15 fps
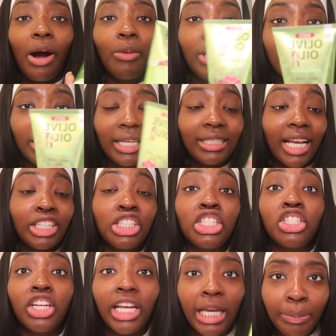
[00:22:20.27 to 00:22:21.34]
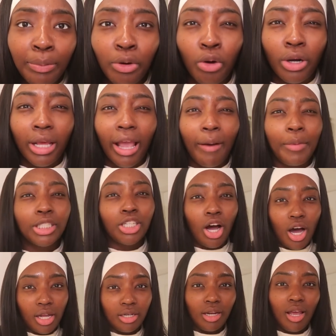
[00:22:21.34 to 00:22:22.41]
I will it's actually cheaper on
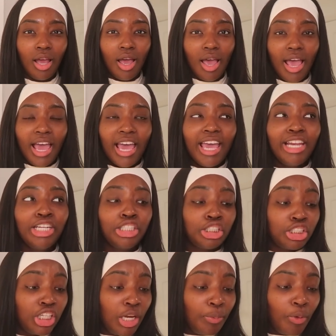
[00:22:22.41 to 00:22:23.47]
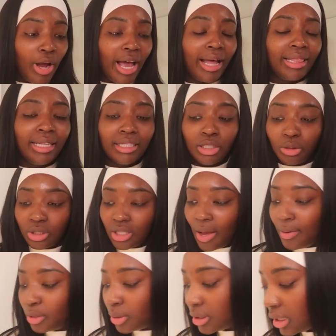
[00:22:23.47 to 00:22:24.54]
Amazon. It is cheaper. I think this is
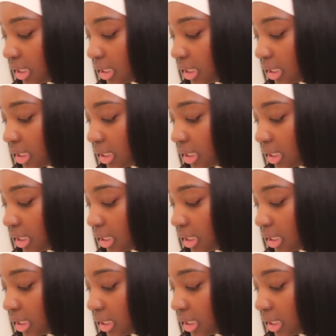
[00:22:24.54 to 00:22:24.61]
how much was